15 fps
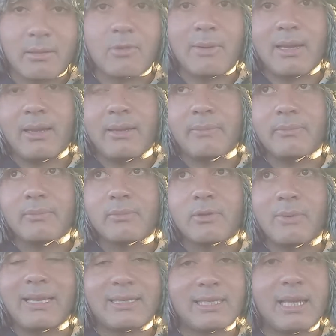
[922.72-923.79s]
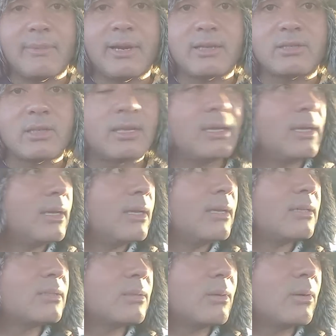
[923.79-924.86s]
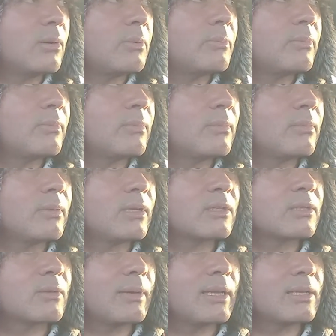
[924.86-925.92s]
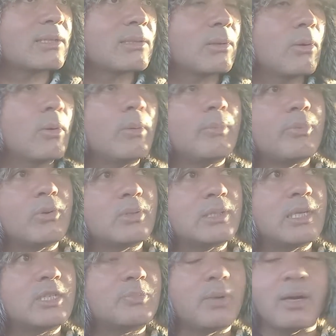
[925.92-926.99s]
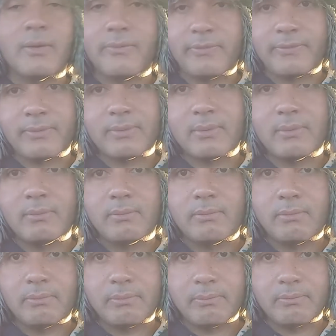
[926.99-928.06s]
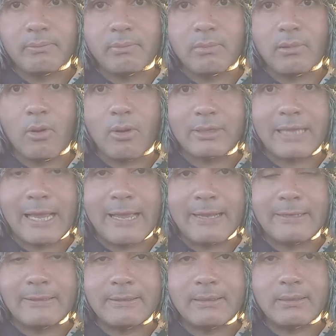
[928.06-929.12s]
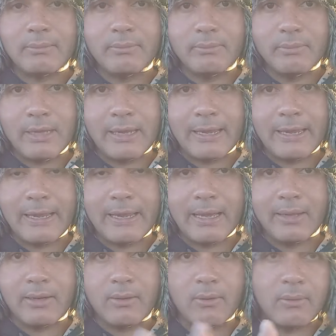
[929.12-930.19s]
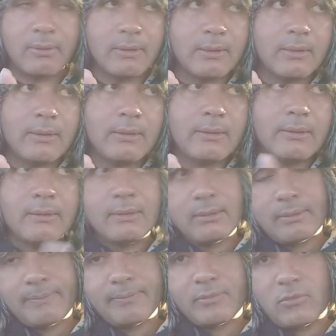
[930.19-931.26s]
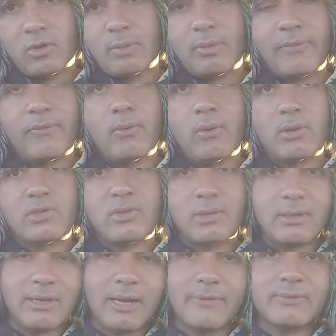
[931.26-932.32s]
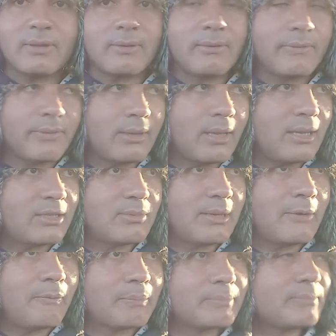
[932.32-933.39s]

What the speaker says: quite a time actually. So it's quite a slow process, but I've logged it in, and I'll do a before, during, and after for that as well.